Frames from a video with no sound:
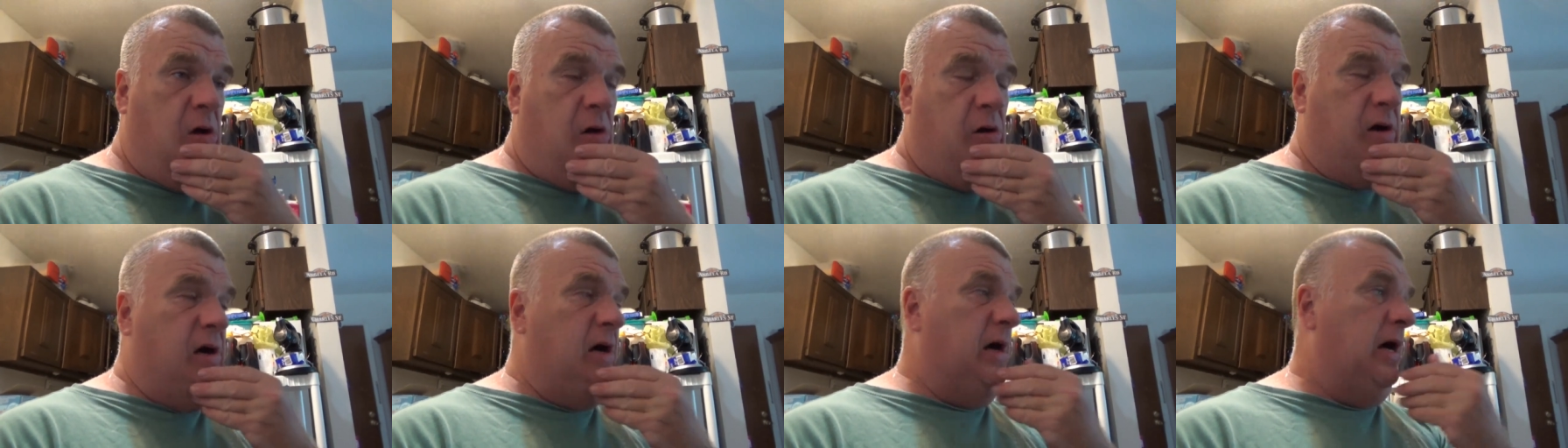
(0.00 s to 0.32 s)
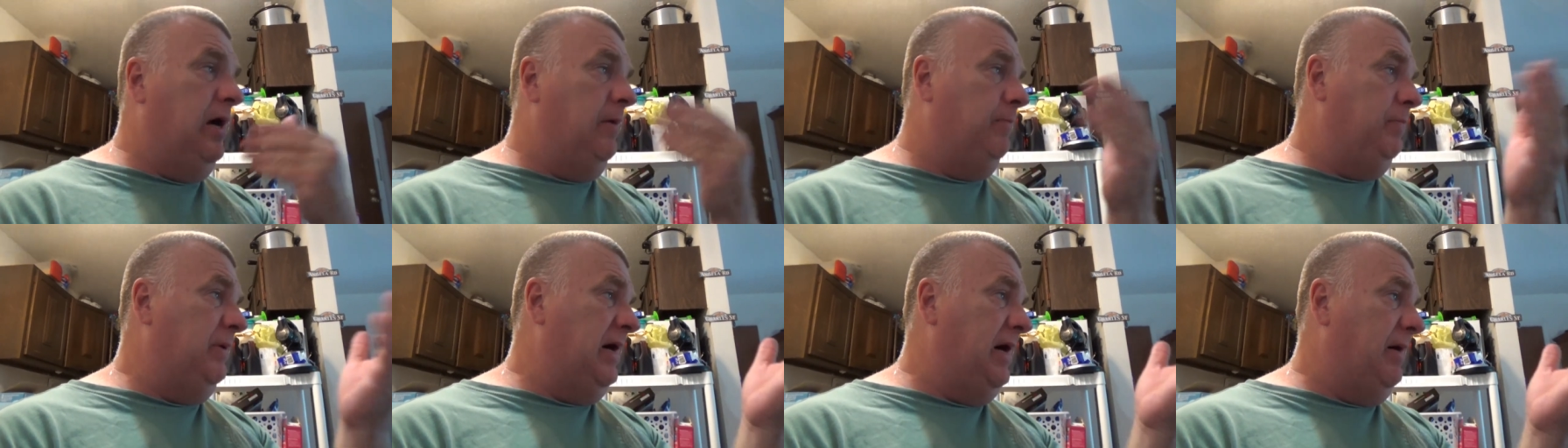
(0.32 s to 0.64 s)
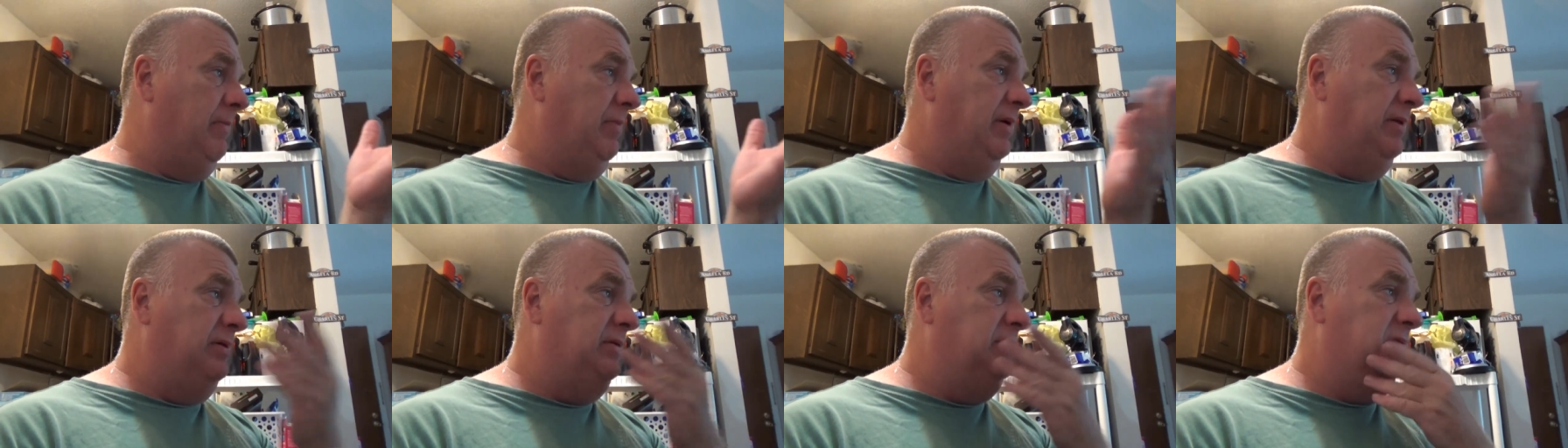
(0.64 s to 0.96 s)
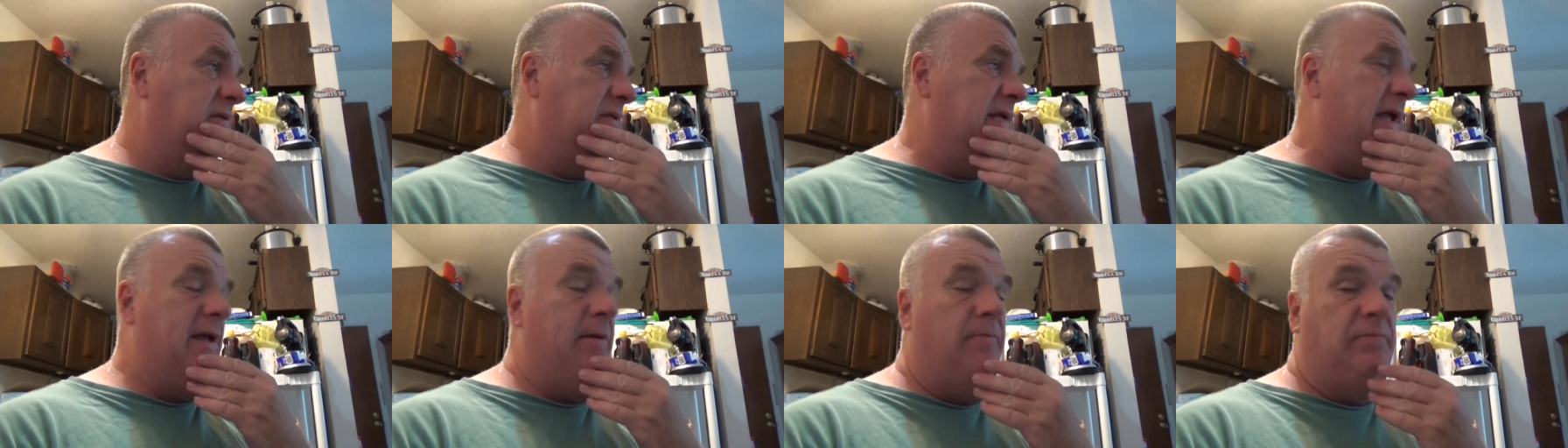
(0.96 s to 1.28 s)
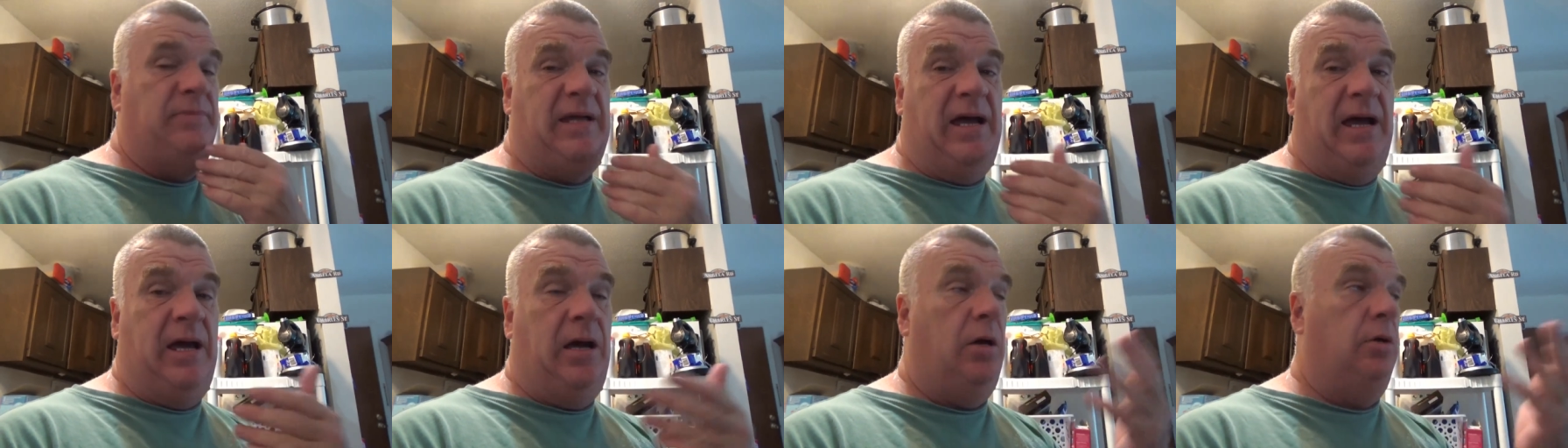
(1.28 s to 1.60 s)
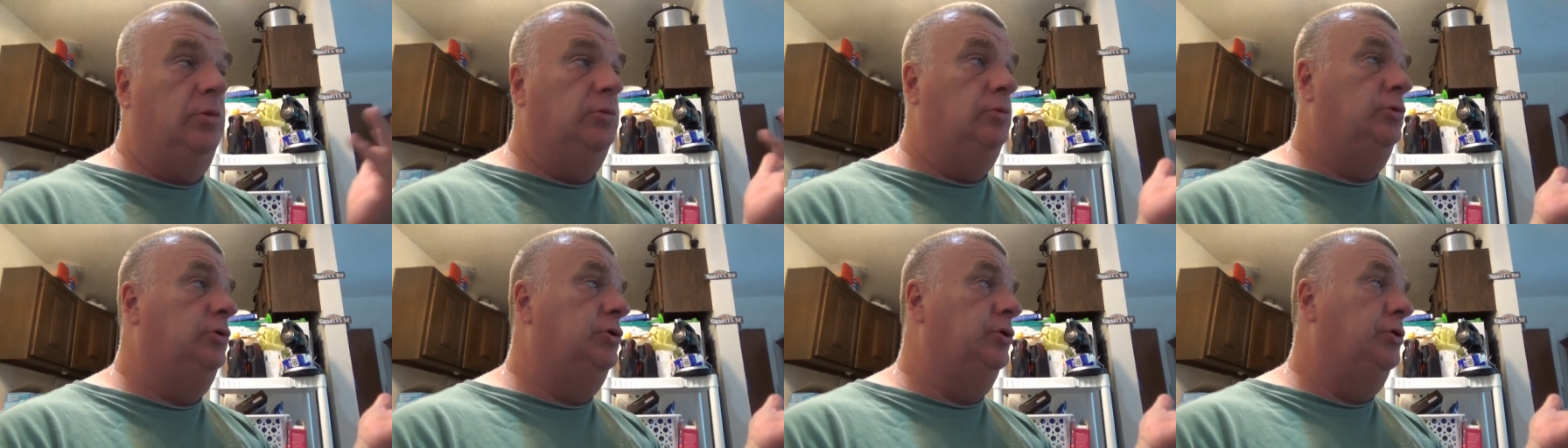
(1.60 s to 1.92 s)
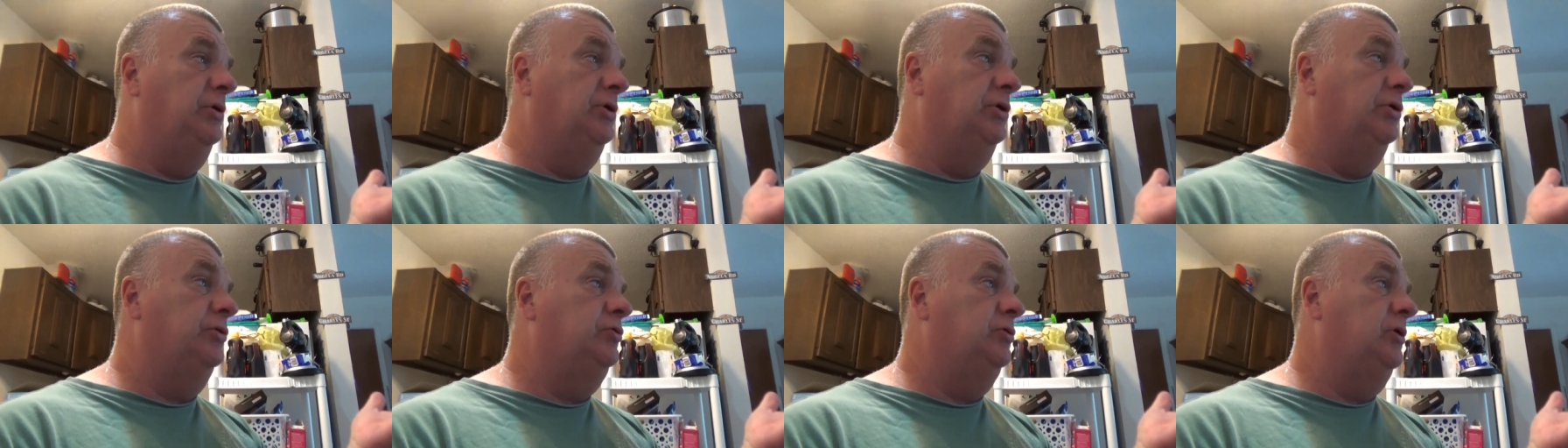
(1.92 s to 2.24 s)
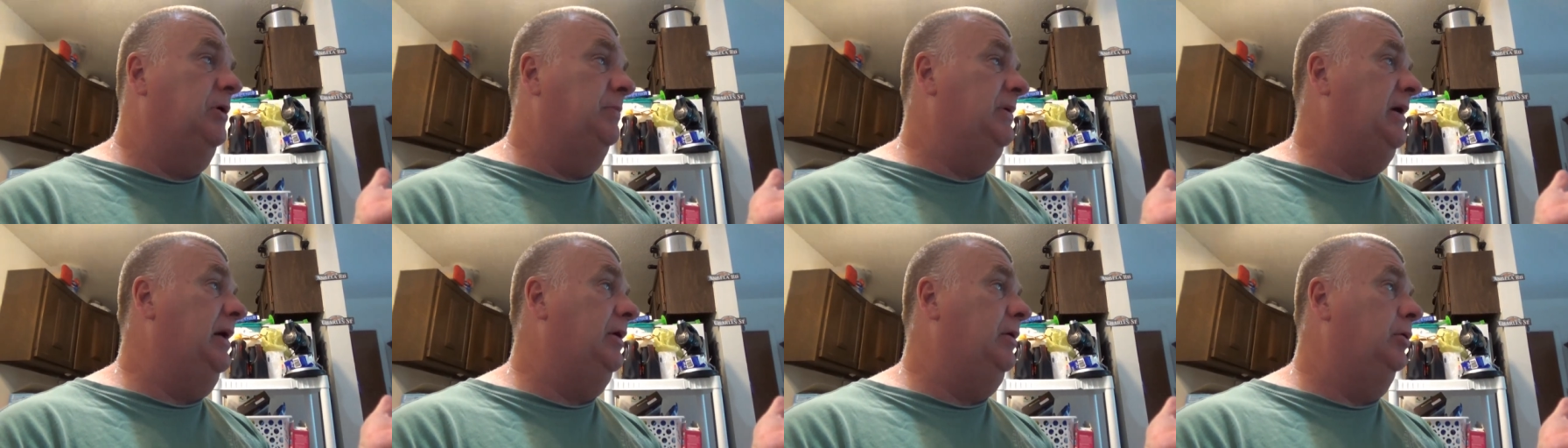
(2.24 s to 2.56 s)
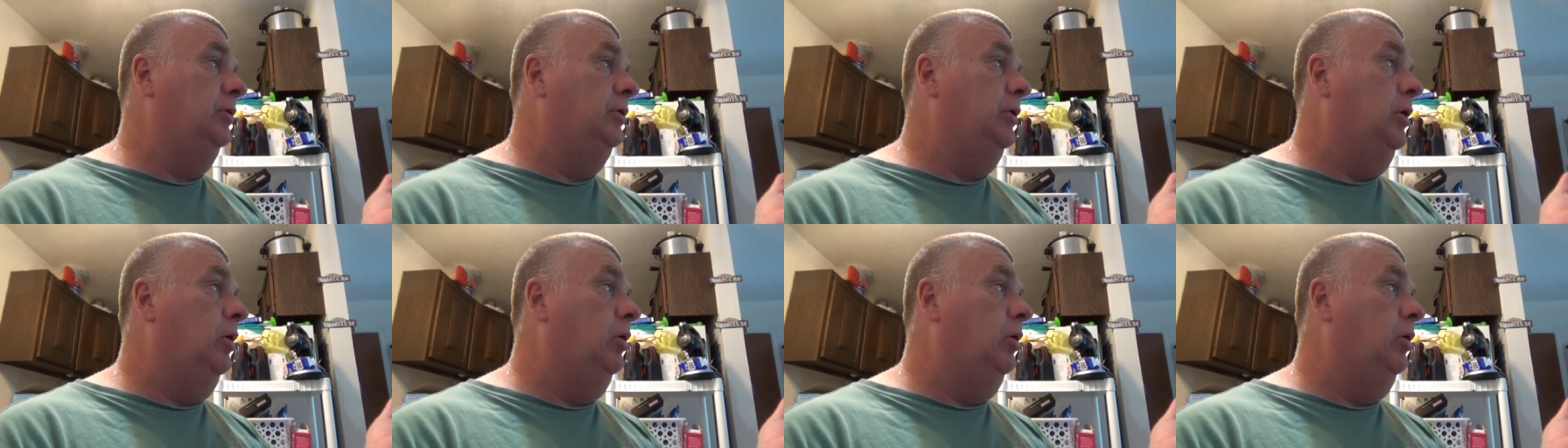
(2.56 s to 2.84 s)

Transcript: well, I'll probably take them down during the trip, I don't